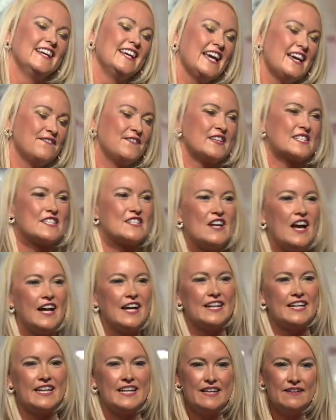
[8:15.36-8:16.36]
If it's
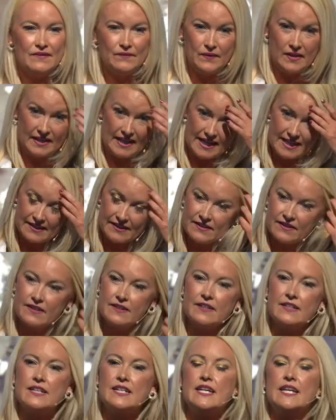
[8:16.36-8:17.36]
not, what I
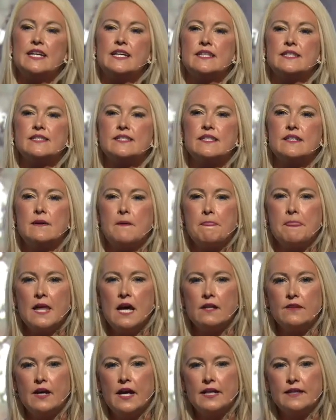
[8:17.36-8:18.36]
learned is
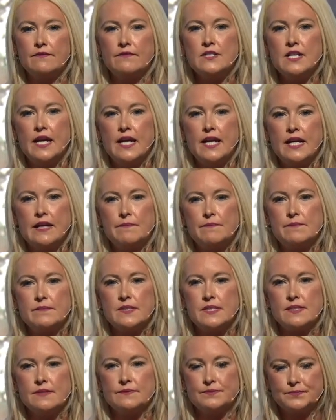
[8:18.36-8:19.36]
a lot of
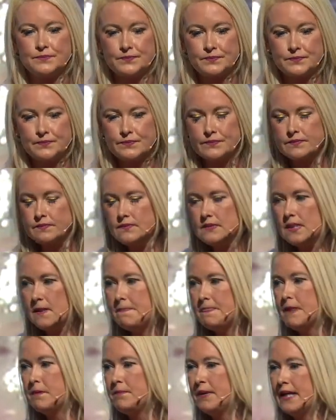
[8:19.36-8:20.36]
times
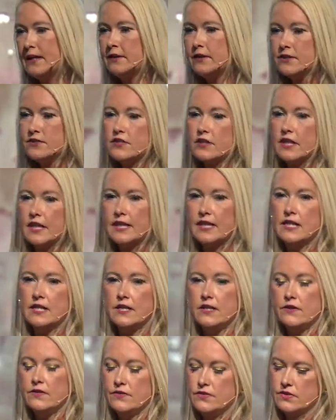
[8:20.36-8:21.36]
parents are going to
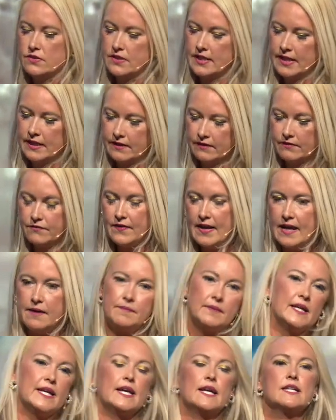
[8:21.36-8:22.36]
use their
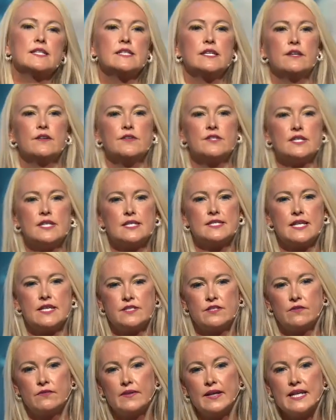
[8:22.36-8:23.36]
family excuses as
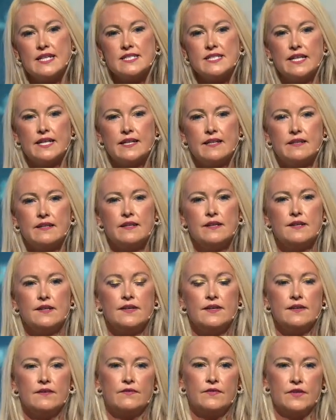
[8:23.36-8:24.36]
a reason
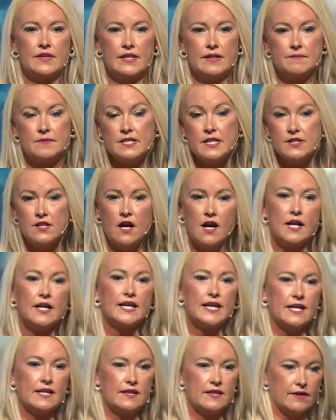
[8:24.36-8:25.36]
for them to not
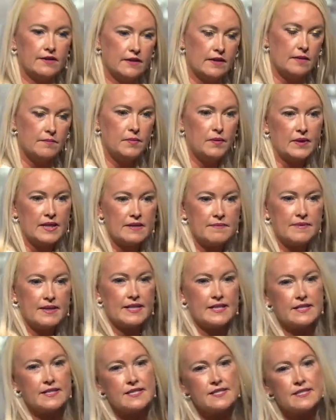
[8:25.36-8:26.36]
get their
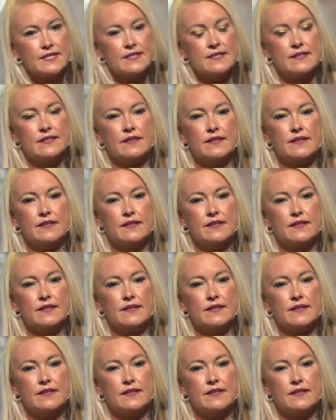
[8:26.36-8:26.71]
appointments.